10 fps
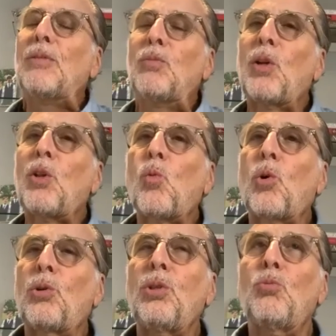one of
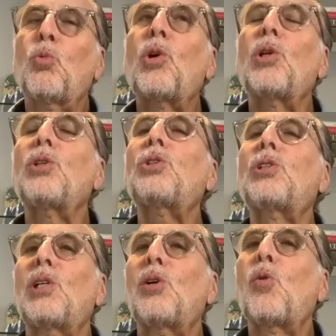the world's
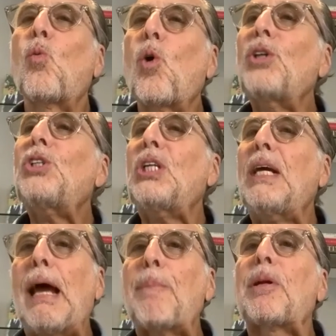worst
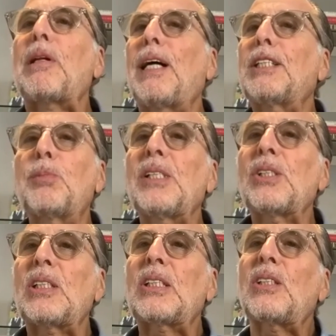capitalized businesses.